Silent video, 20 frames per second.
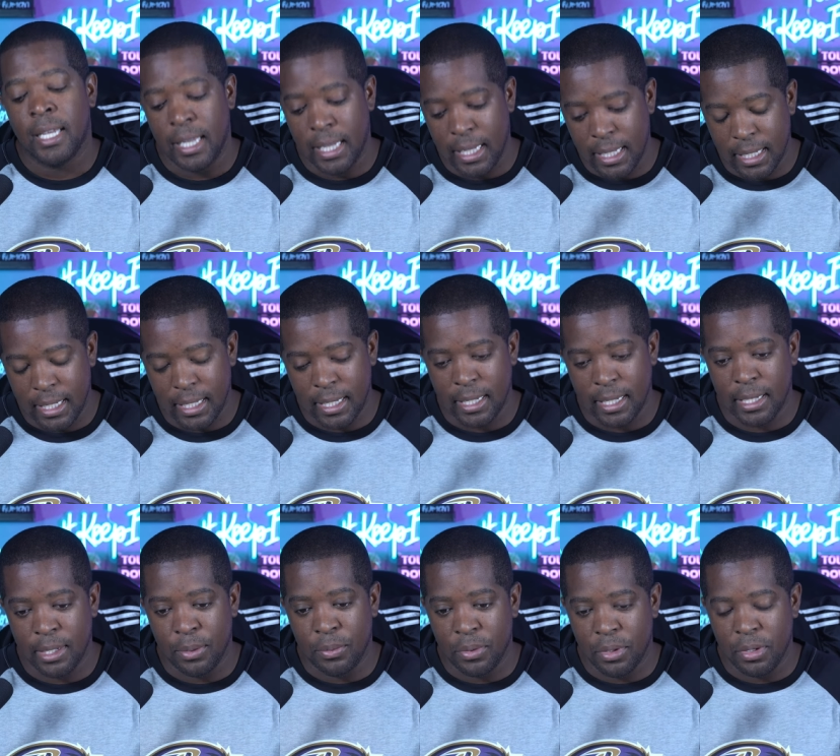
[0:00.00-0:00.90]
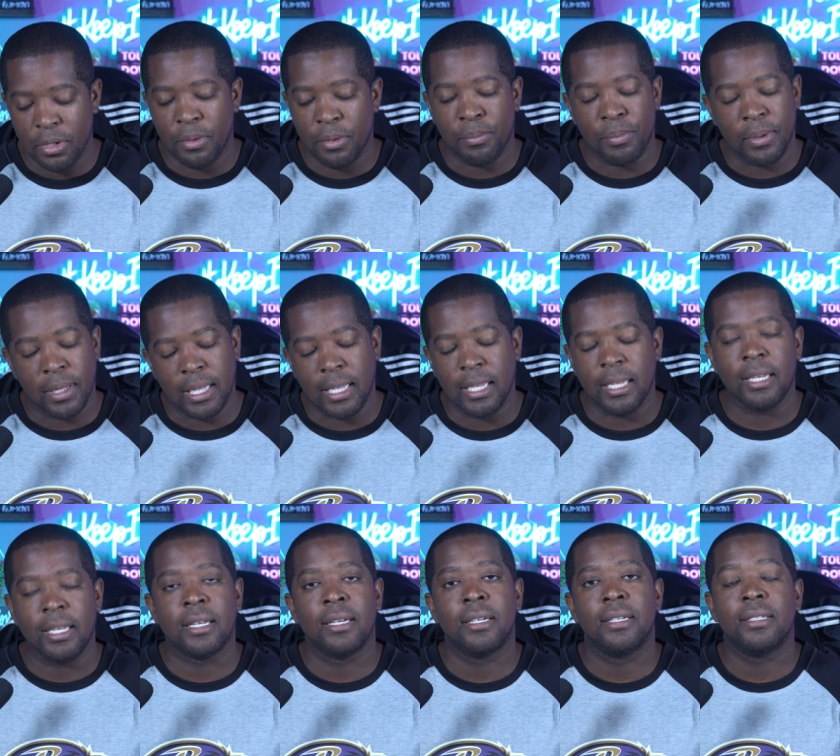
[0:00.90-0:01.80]
It would
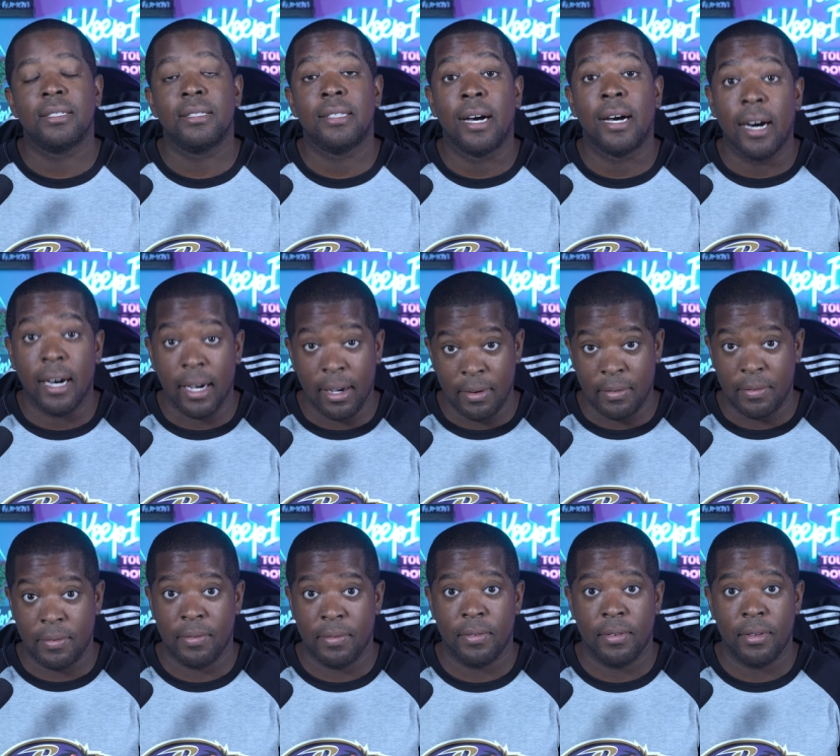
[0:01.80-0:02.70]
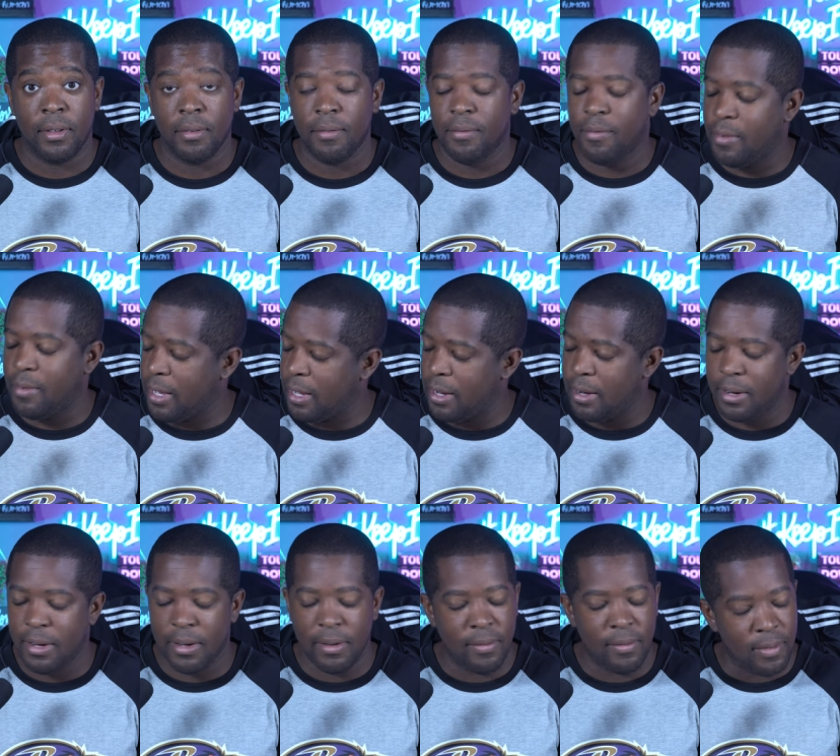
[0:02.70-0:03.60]
be tough.
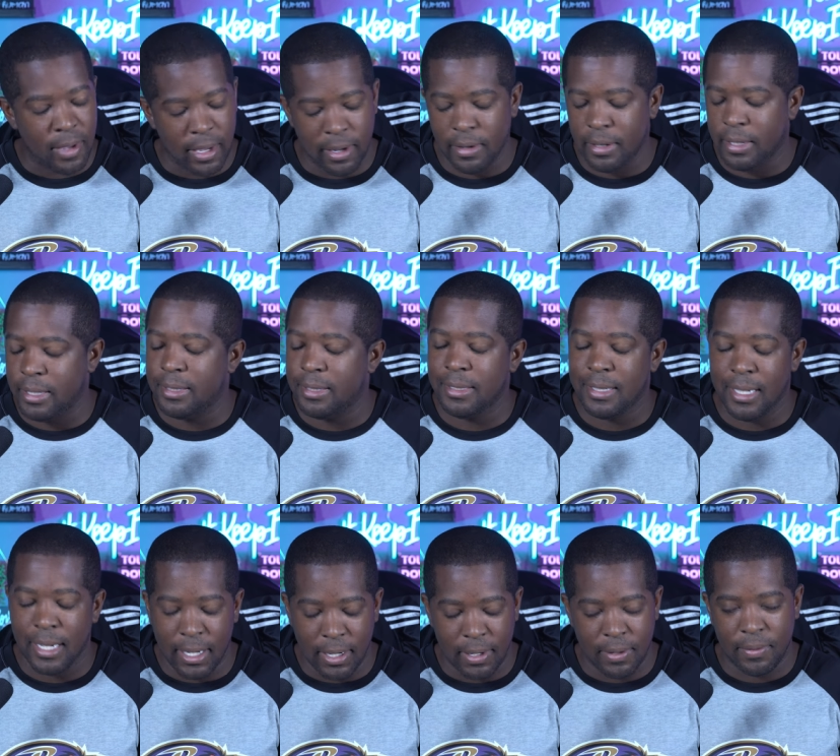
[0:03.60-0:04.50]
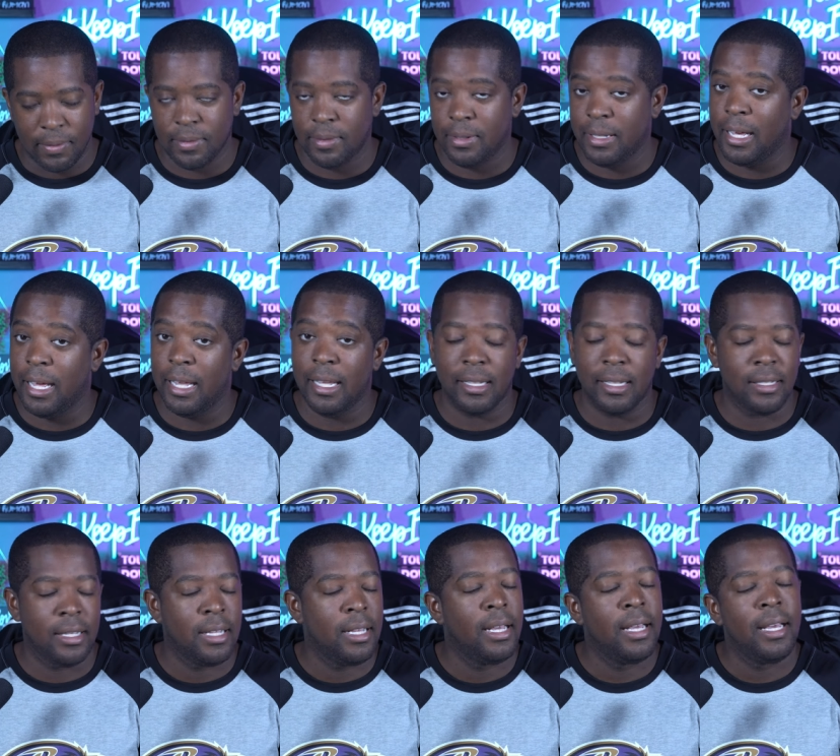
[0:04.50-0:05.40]
Very, very tough lot.
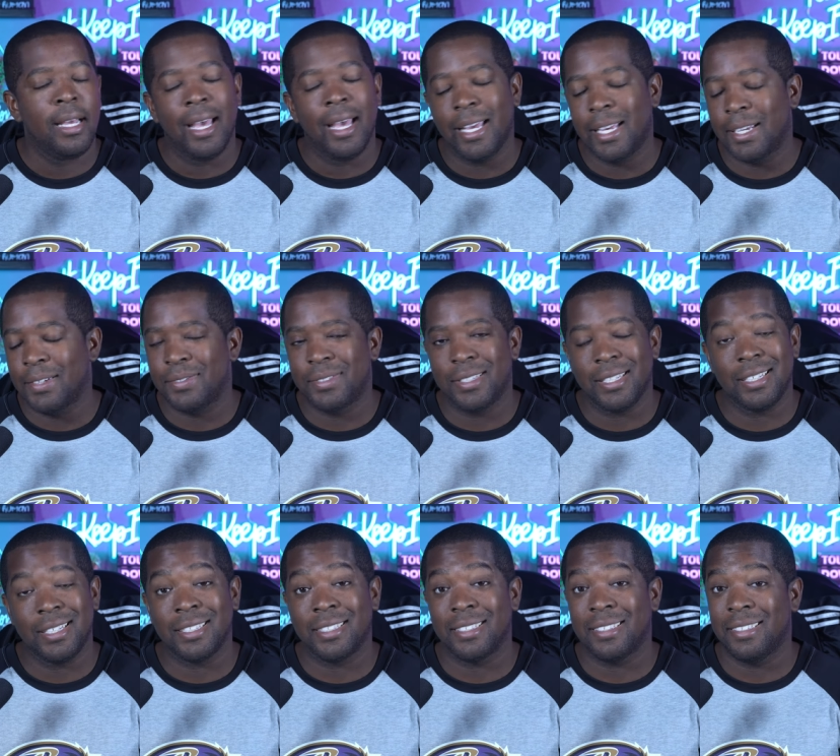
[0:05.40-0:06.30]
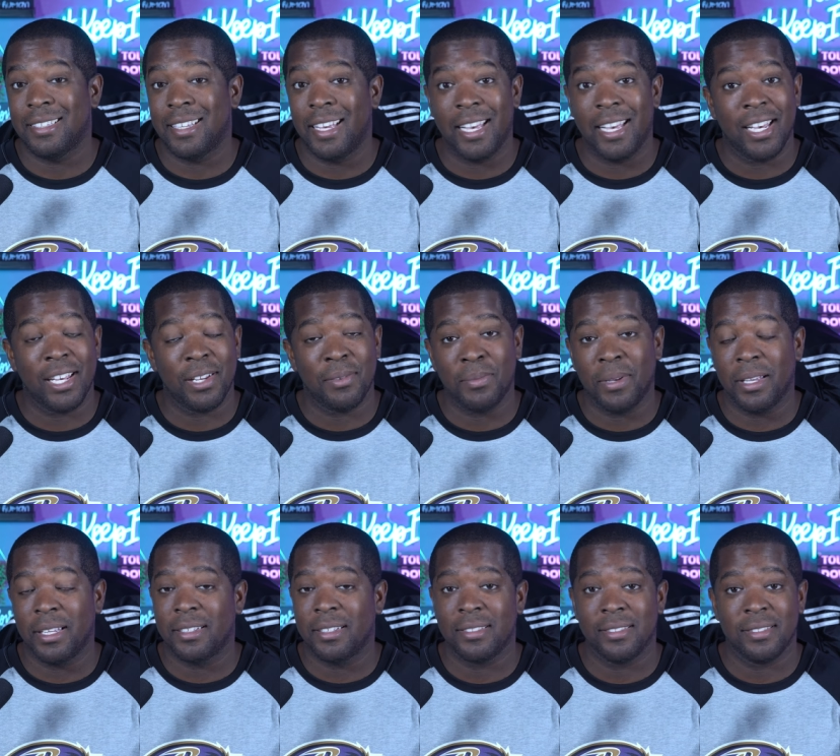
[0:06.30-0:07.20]
A F C is stacked,
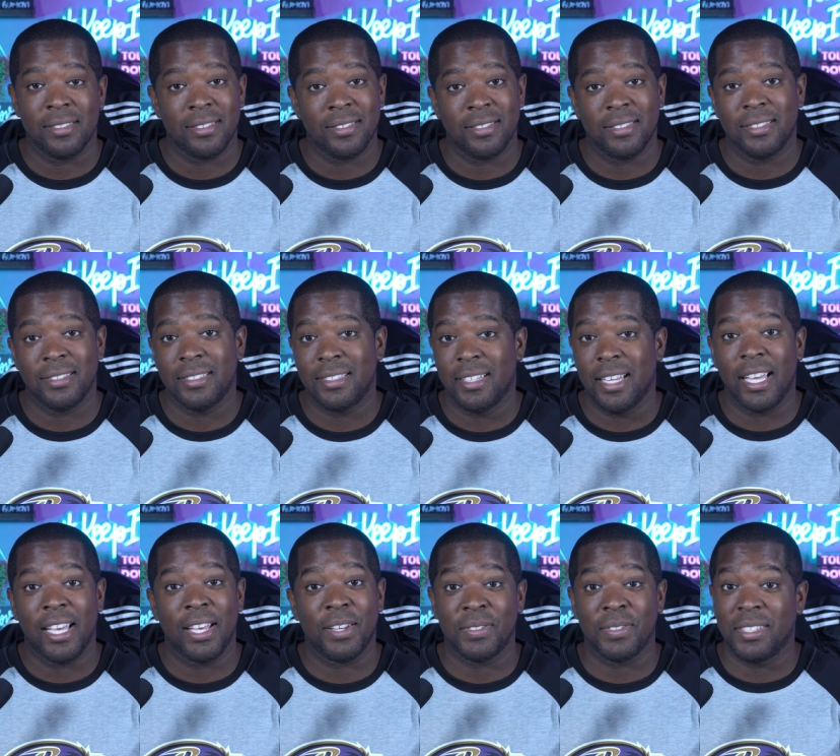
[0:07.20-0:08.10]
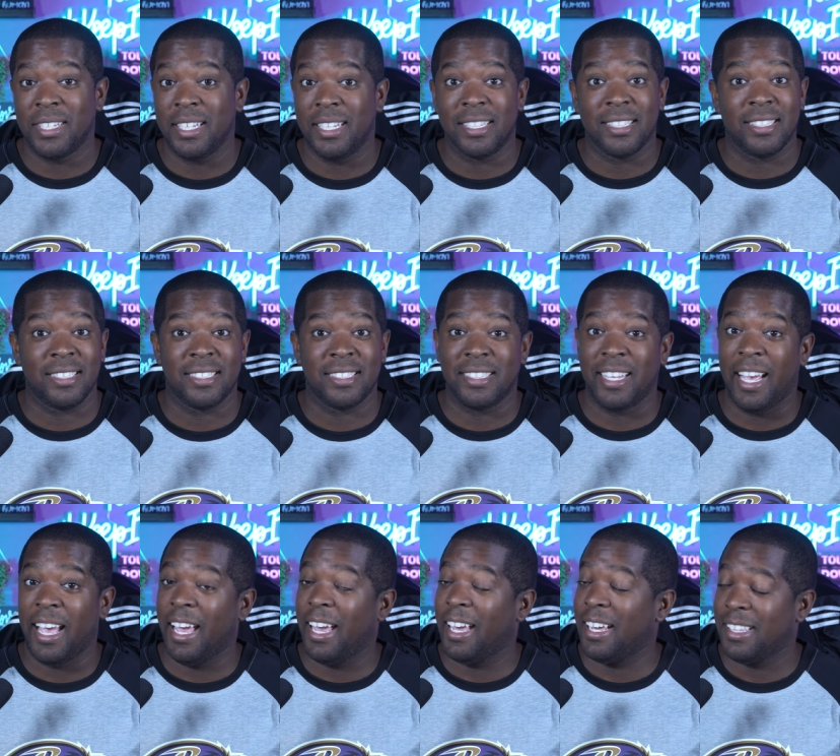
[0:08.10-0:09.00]
man. A F C is
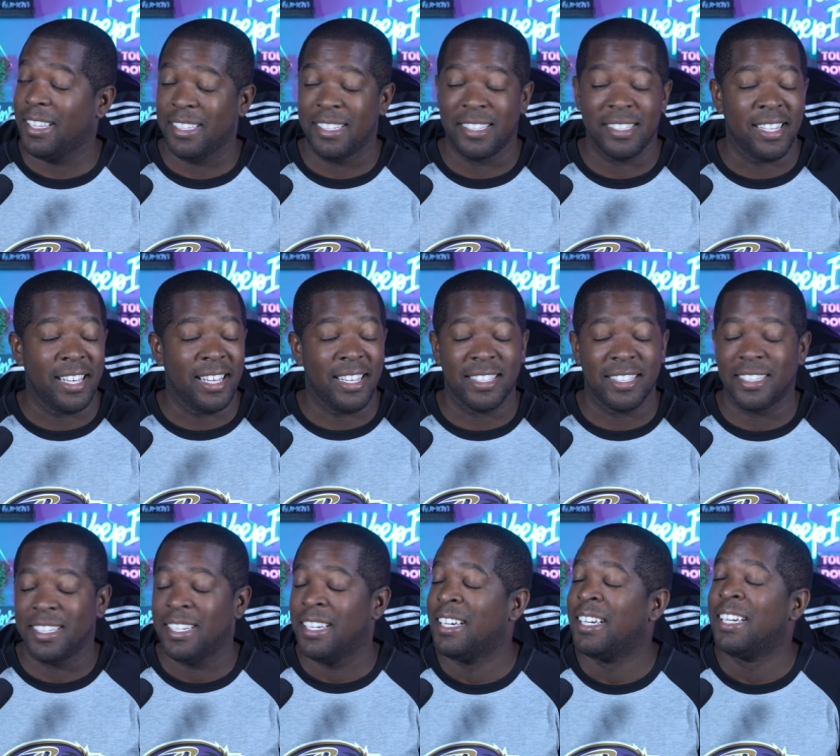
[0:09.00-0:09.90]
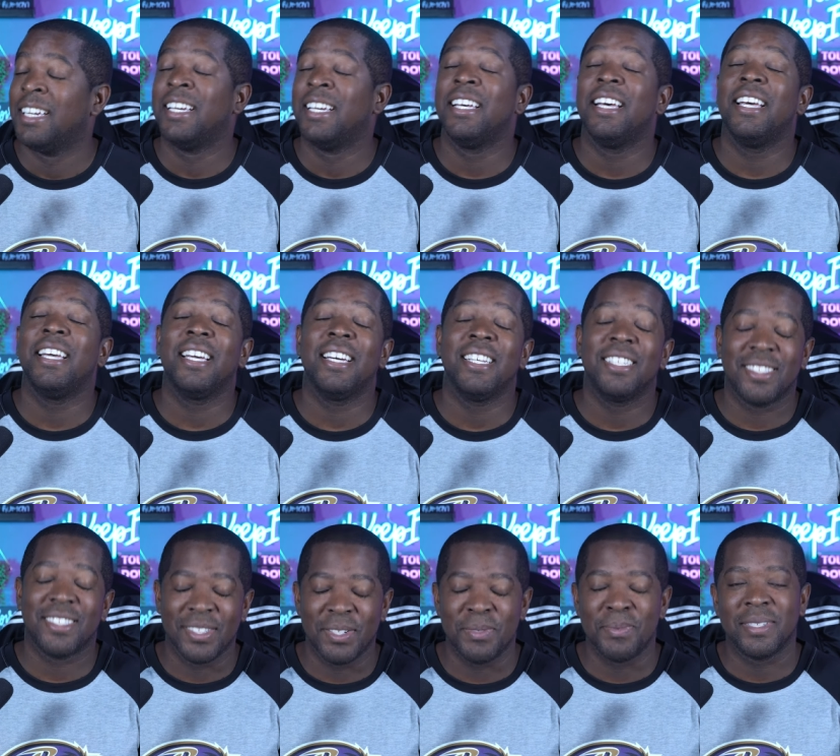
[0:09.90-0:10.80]
stacked. They, they got
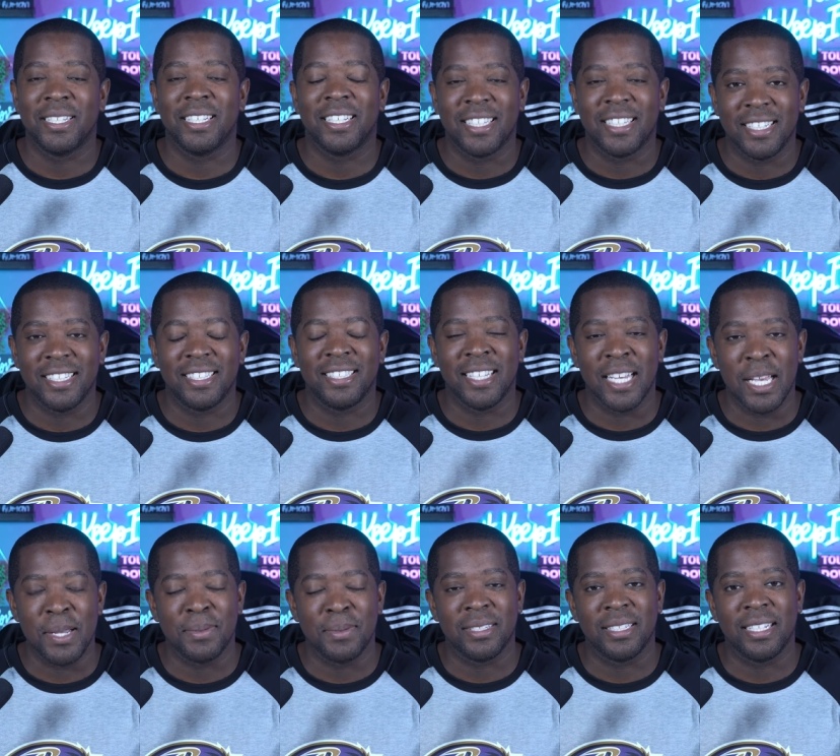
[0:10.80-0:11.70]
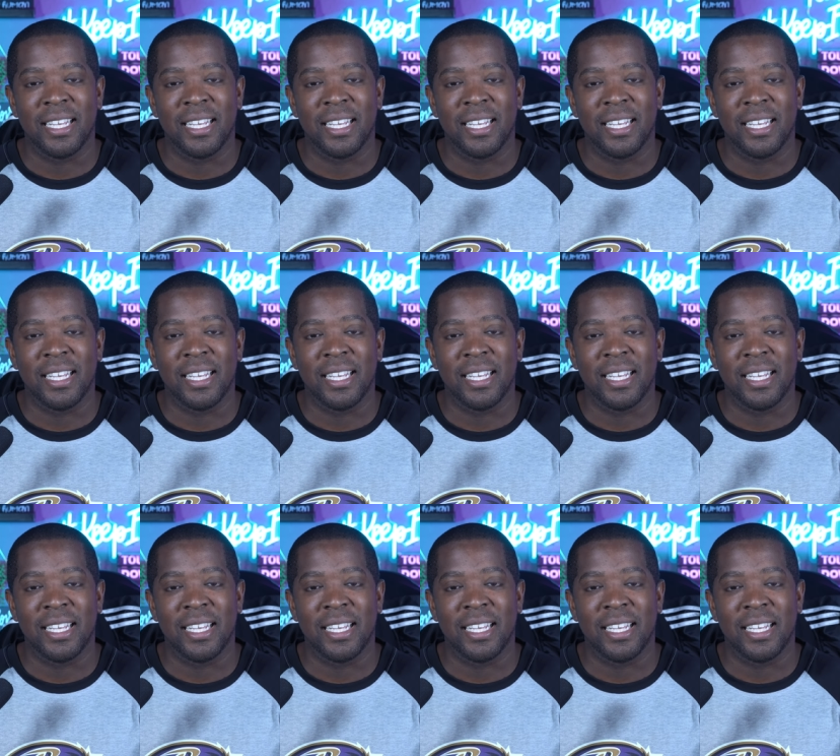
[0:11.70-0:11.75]
so many good teams in